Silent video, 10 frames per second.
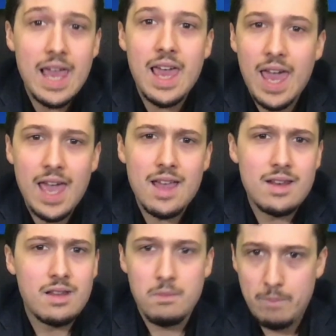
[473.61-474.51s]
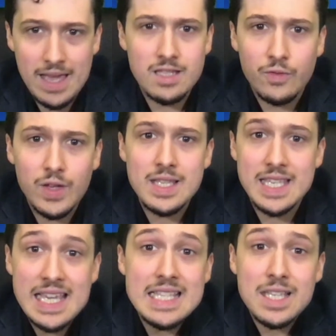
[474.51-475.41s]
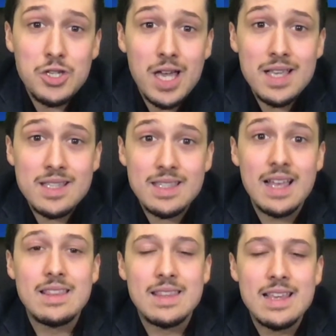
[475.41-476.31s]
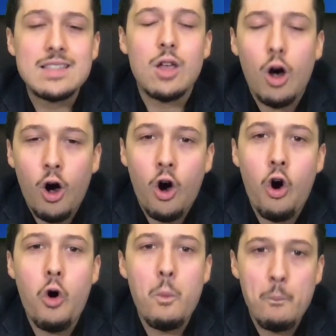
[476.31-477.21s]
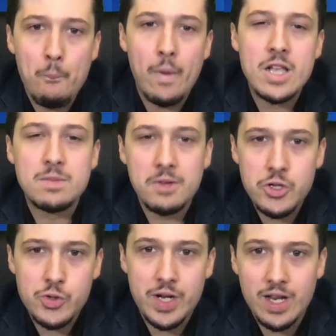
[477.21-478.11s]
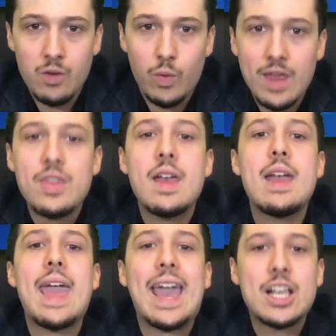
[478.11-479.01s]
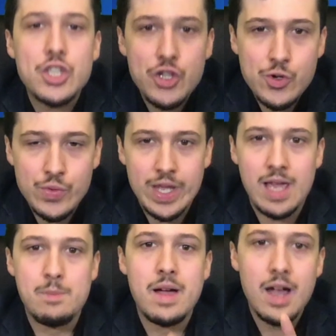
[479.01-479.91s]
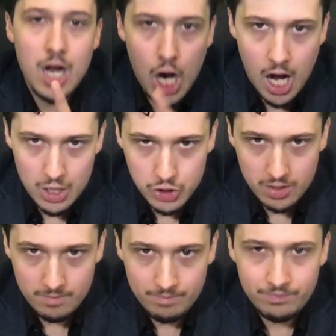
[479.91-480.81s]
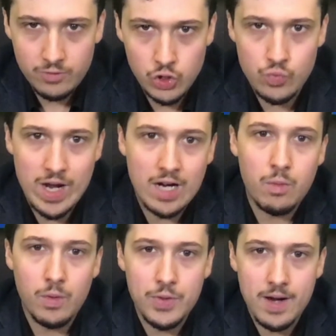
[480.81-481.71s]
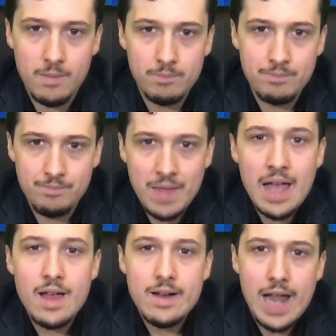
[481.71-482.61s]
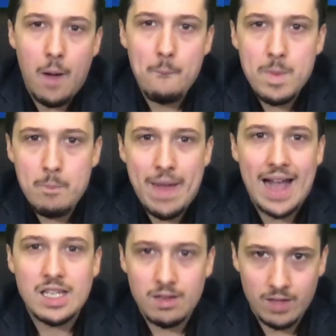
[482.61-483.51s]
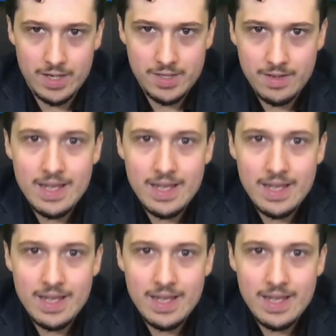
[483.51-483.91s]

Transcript: and based off this, he suggests that this all must be treated with extreme caution. Direct quote there. Now, back to Lunt.